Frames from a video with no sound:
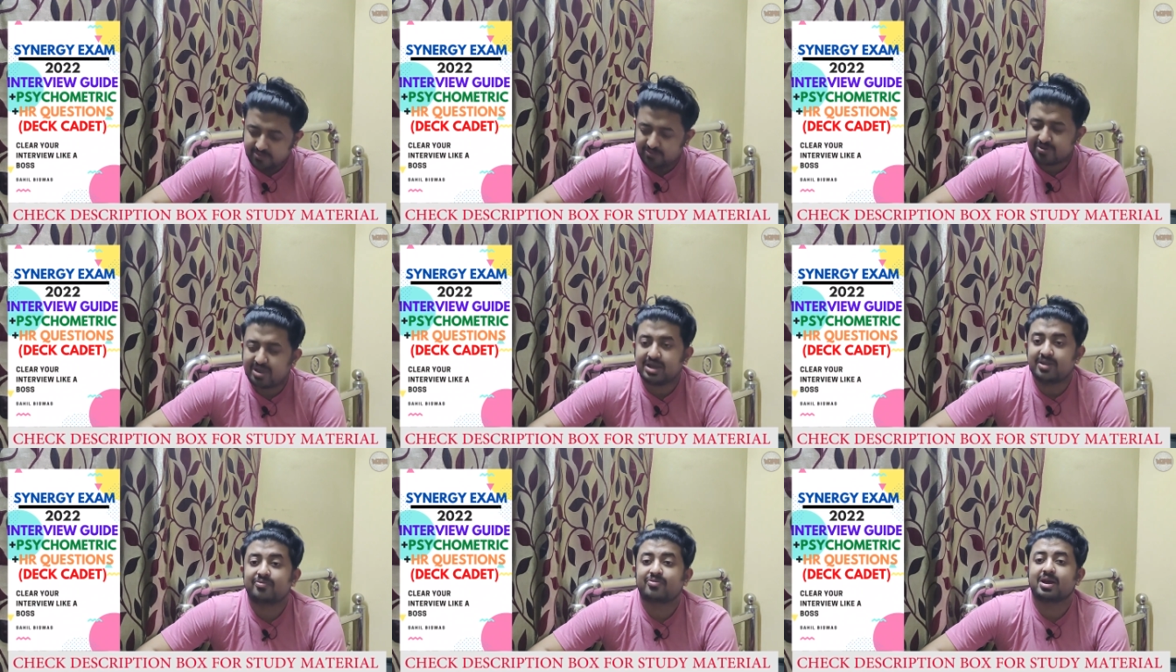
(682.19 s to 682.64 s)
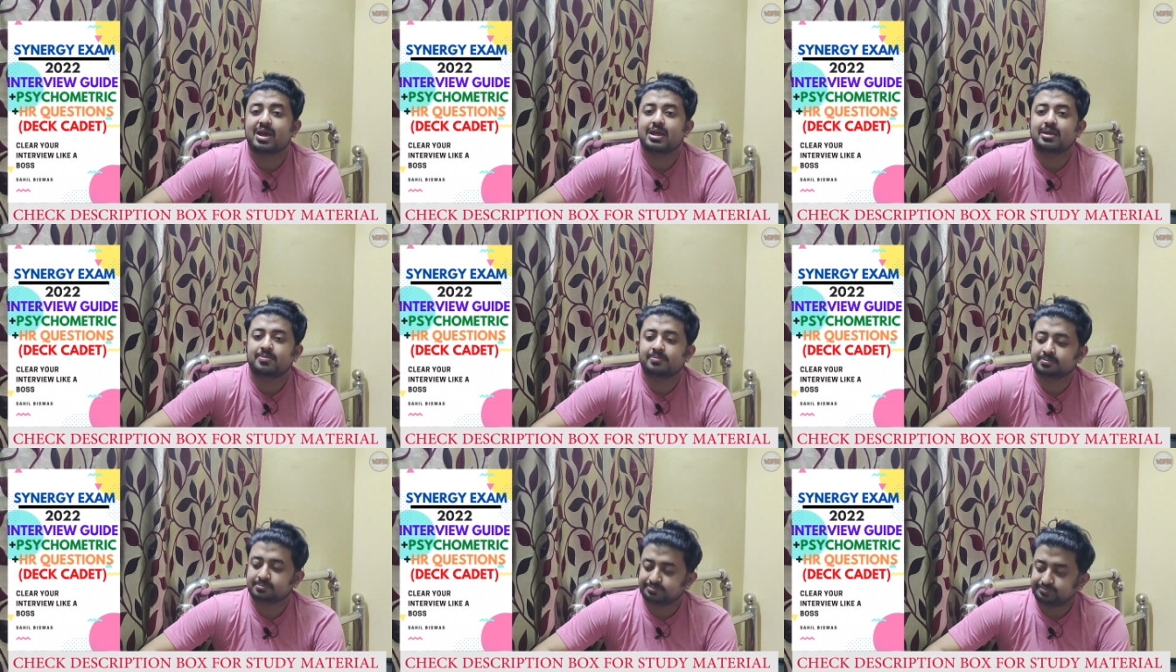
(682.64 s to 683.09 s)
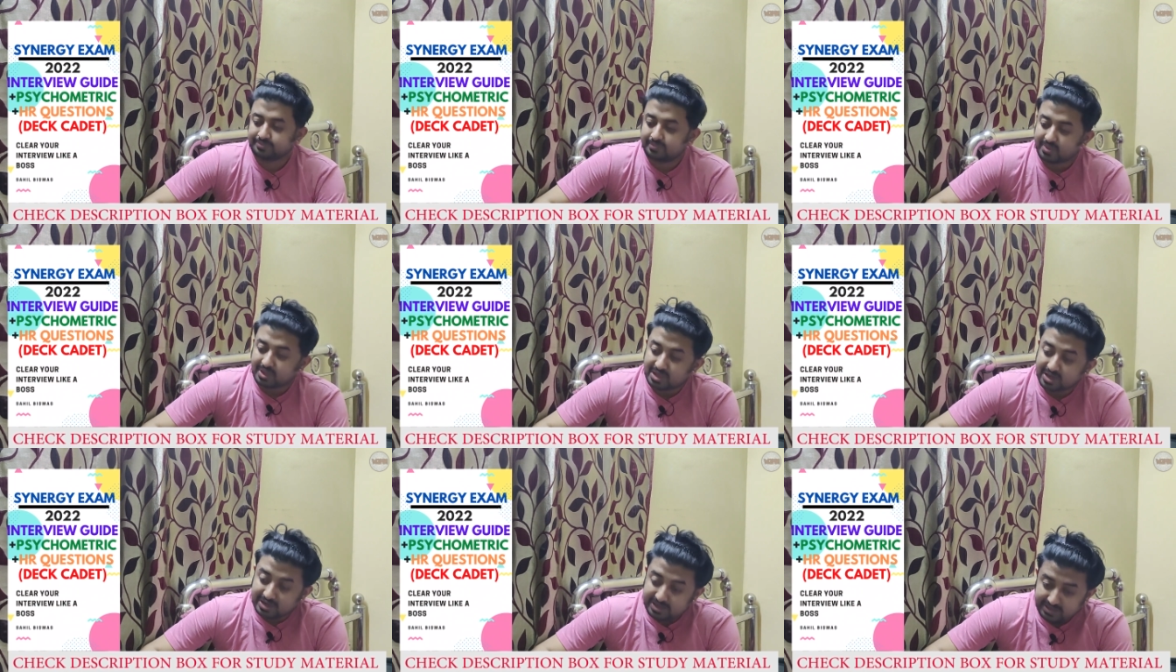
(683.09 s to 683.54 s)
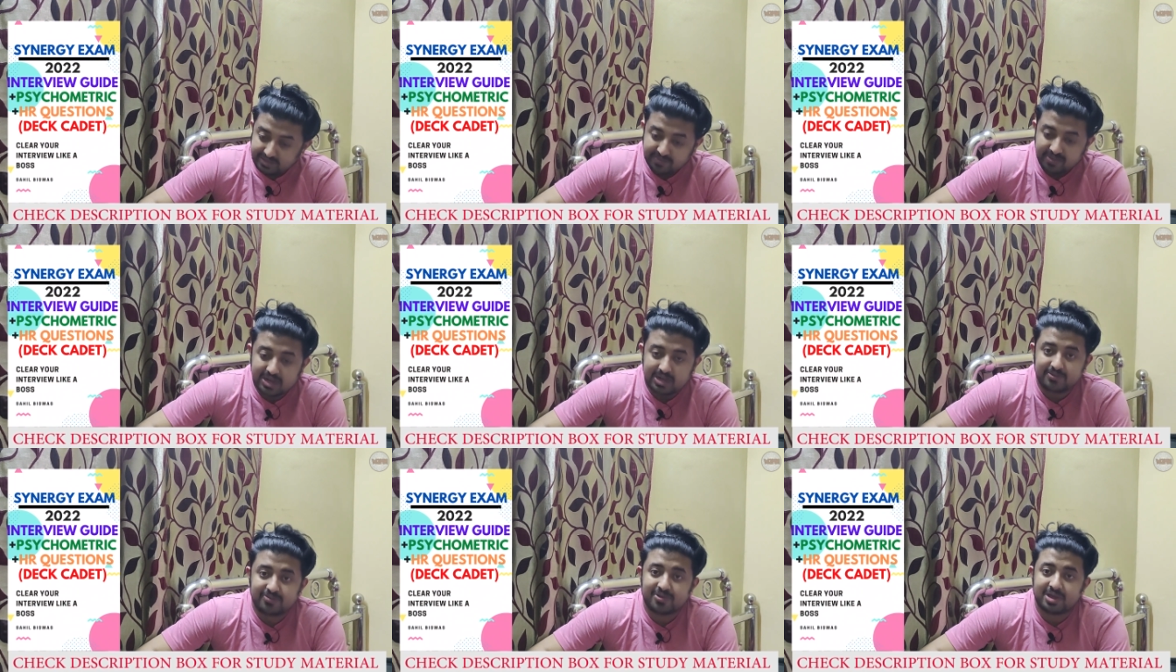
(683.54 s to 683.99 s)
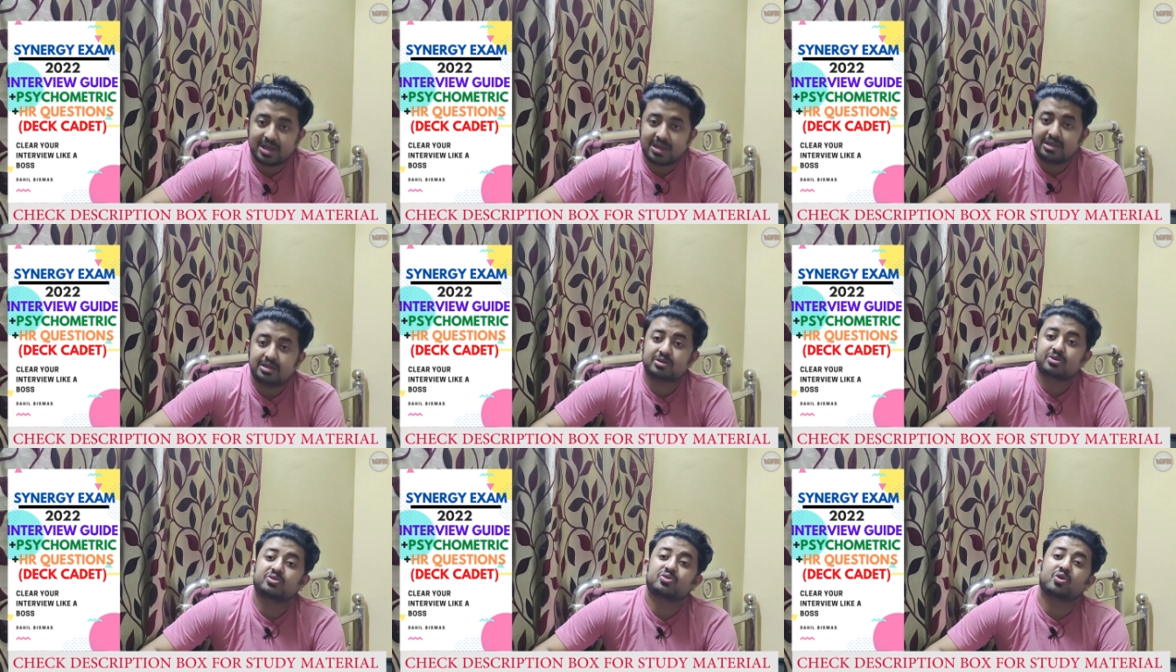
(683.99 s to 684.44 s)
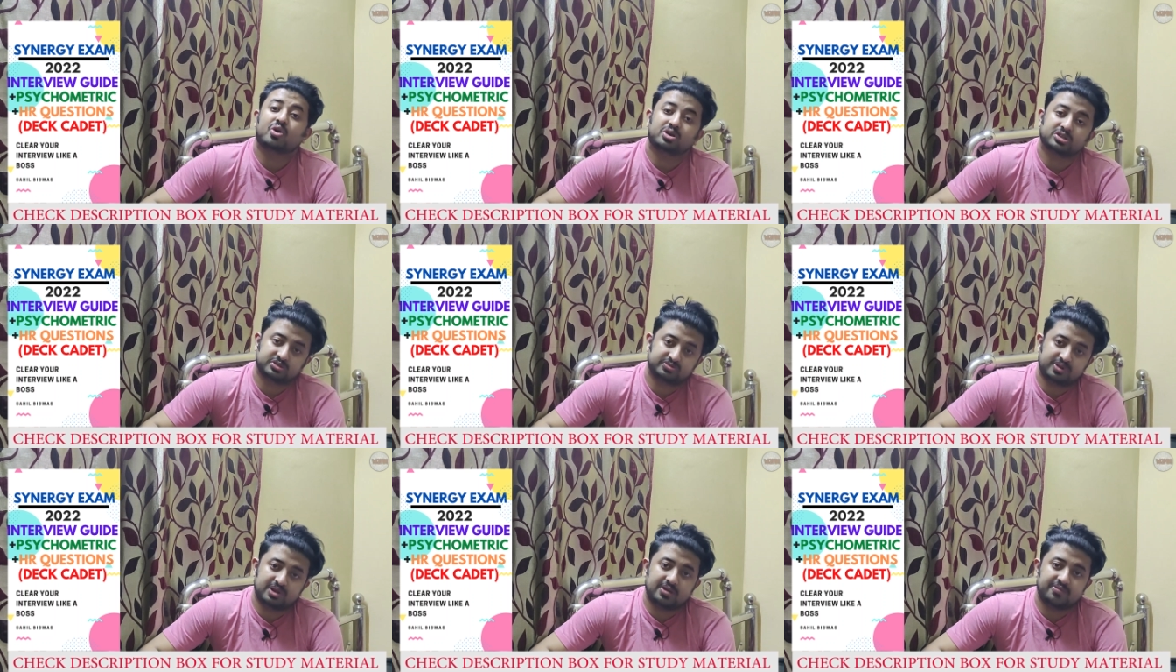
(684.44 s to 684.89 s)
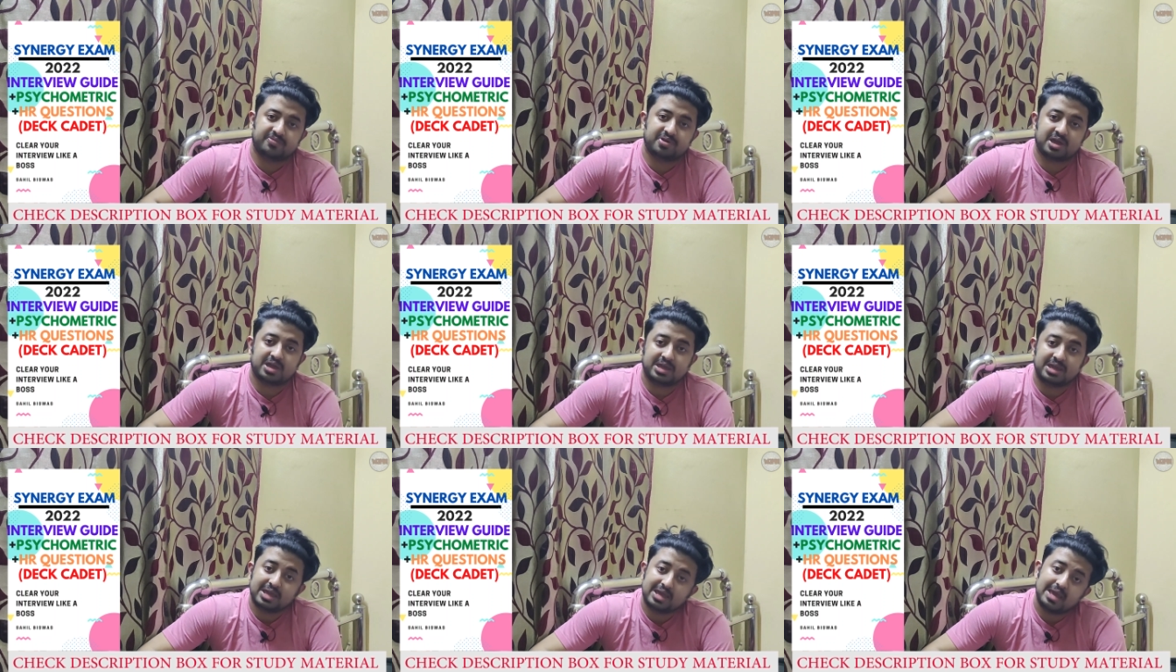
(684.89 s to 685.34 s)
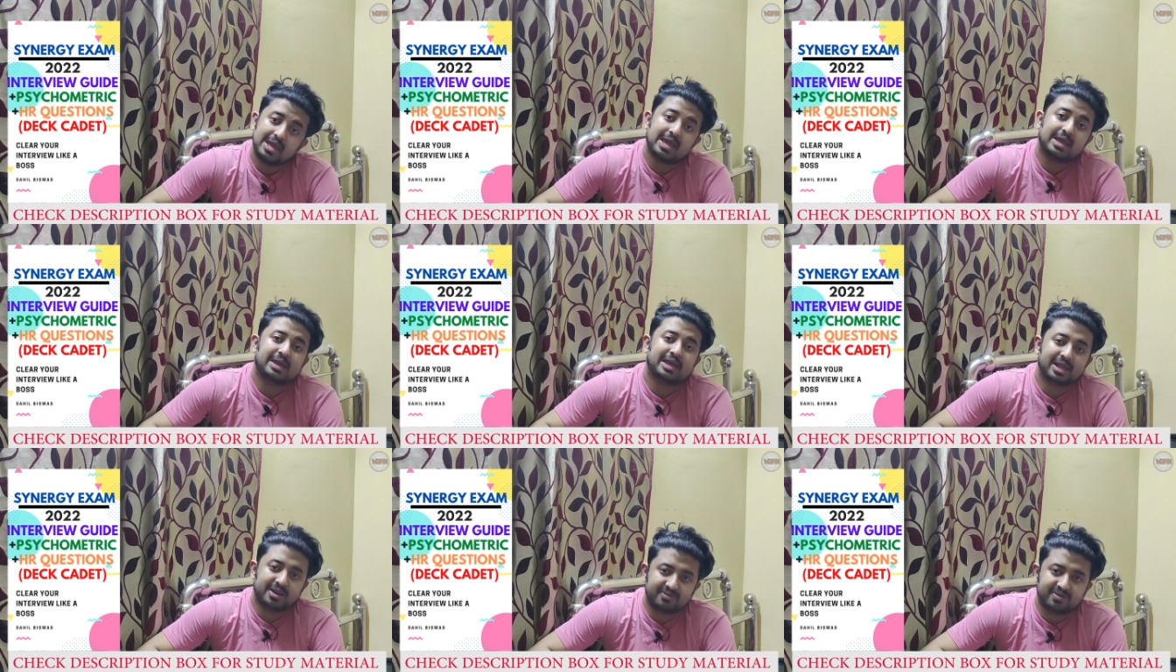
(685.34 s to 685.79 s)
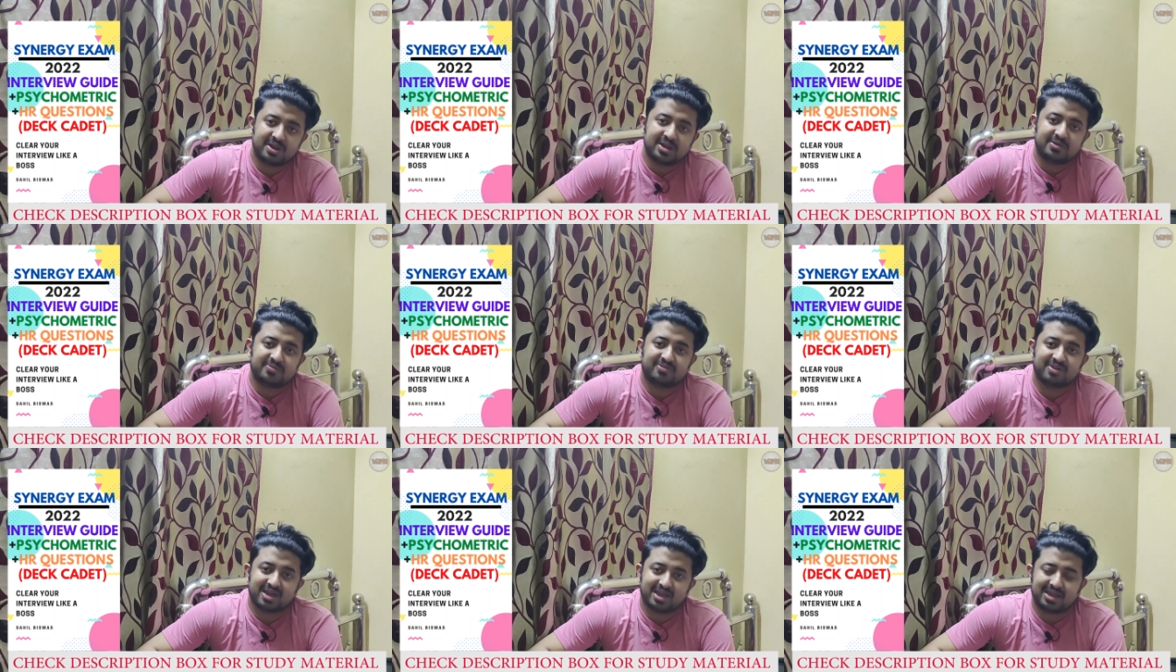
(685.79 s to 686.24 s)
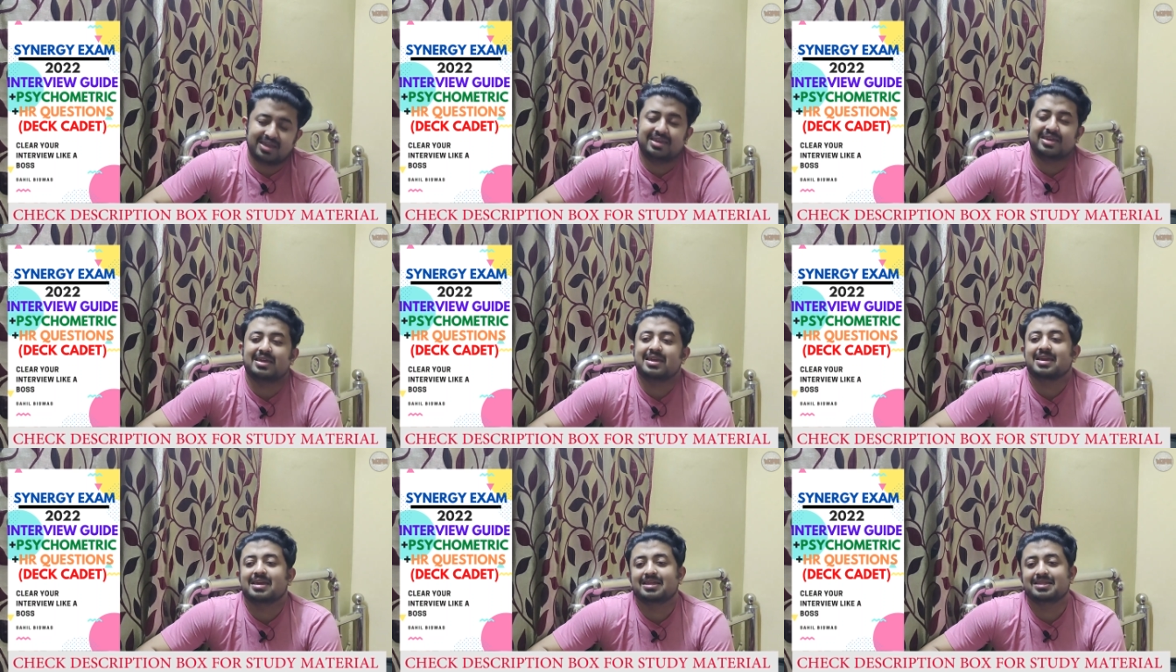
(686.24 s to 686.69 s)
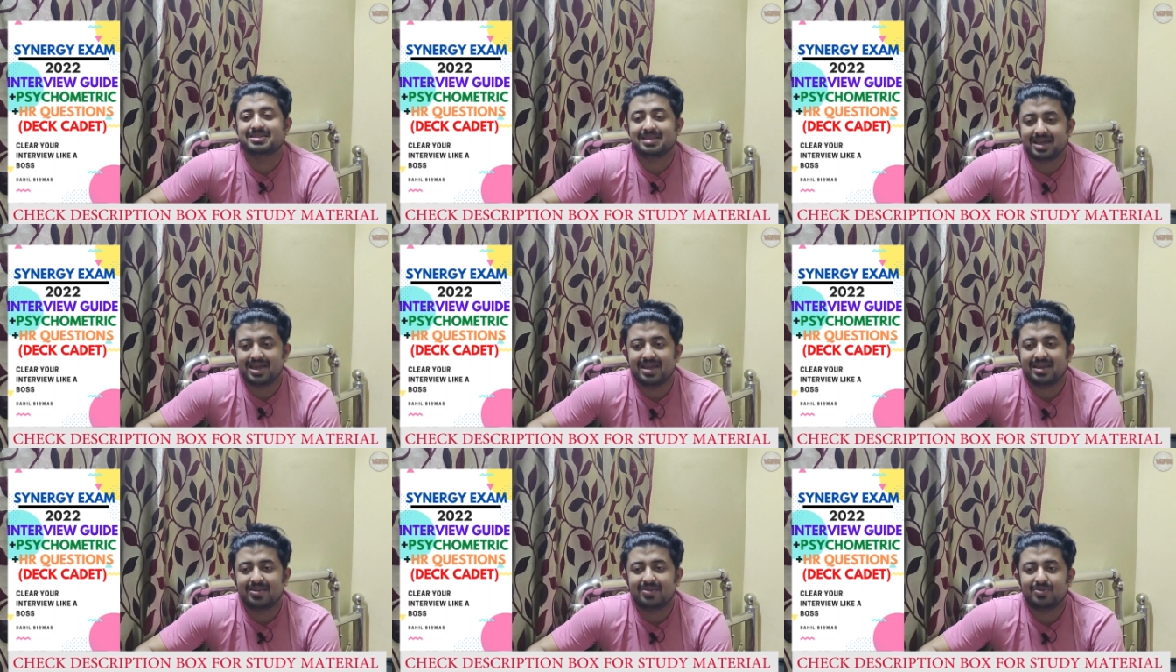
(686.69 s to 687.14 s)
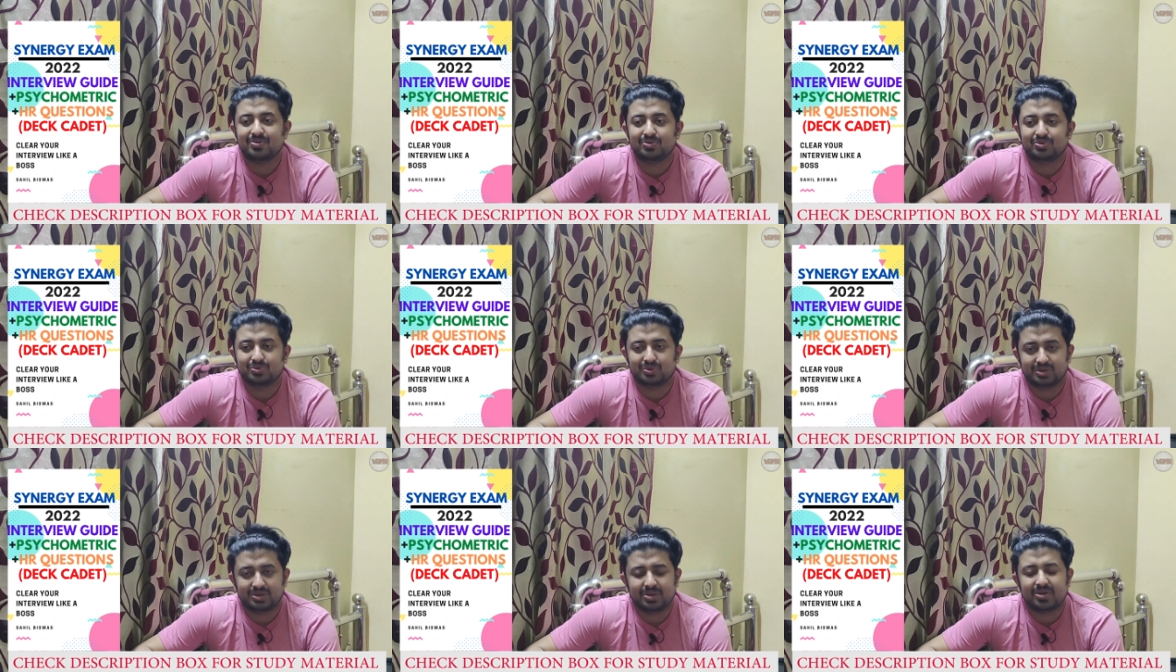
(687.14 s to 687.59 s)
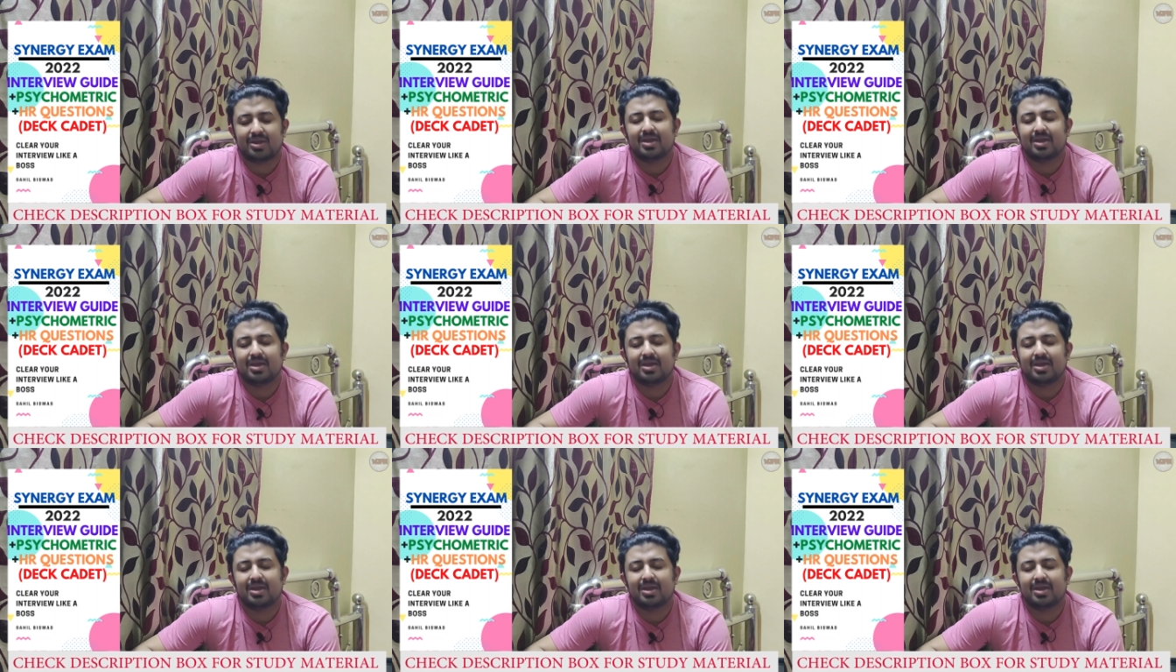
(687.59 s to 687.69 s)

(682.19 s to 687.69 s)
verify, re-verify, cross-verify, again verify, then you do it.